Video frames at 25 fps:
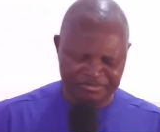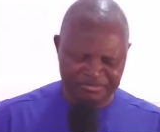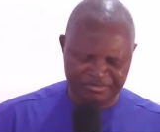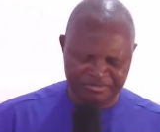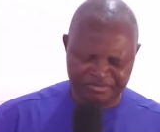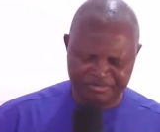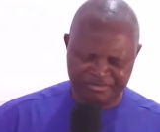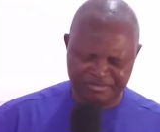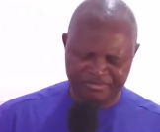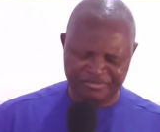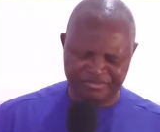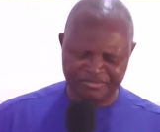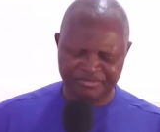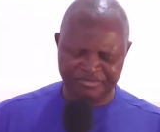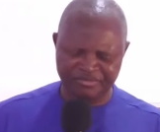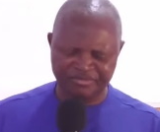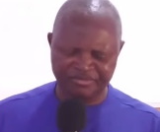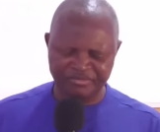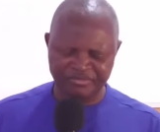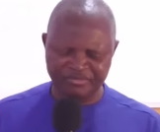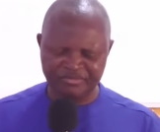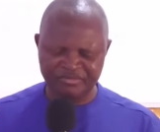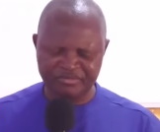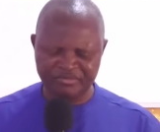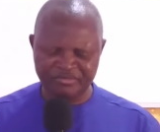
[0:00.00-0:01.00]

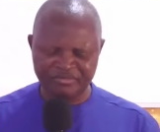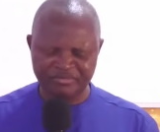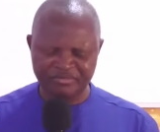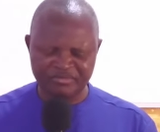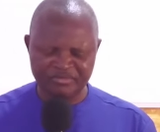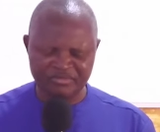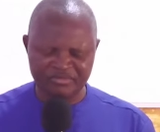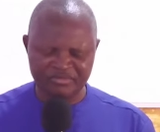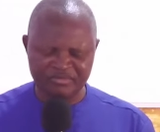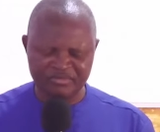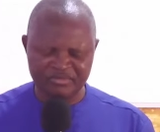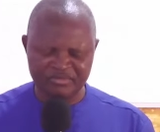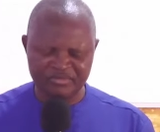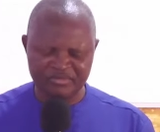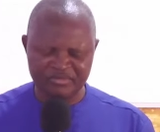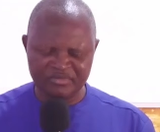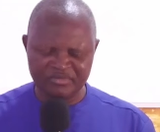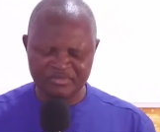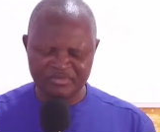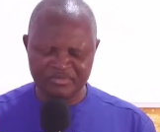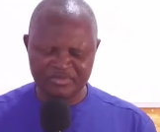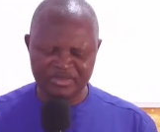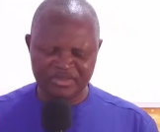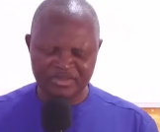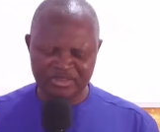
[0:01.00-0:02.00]

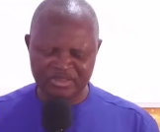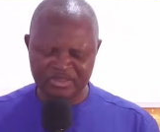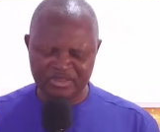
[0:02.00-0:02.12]
(silence)